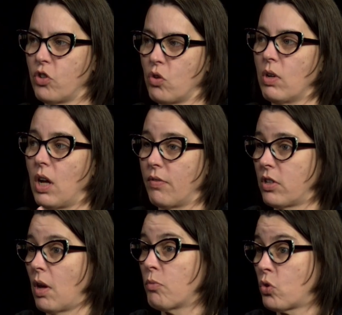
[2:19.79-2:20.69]
to it of
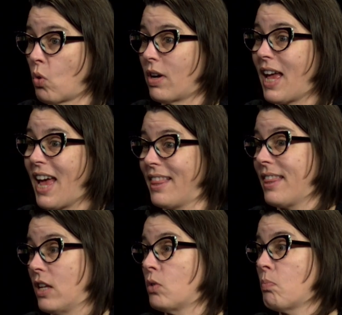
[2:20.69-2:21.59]
some sort at
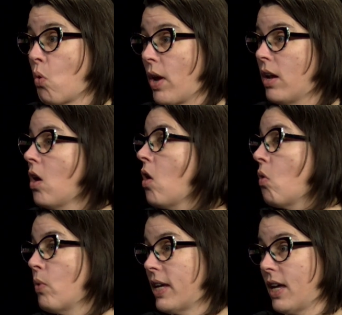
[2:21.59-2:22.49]
this point.
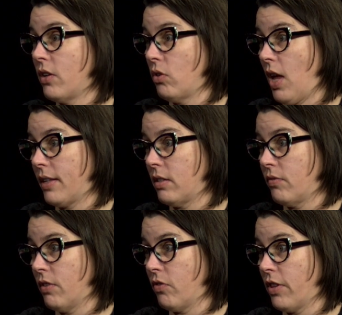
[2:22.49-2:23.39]
We can do lots of
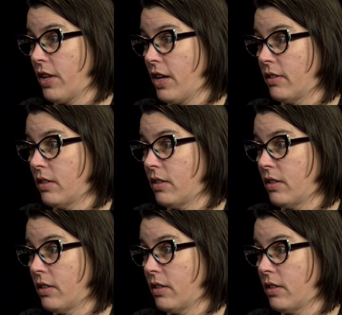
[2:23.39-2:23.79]
different things.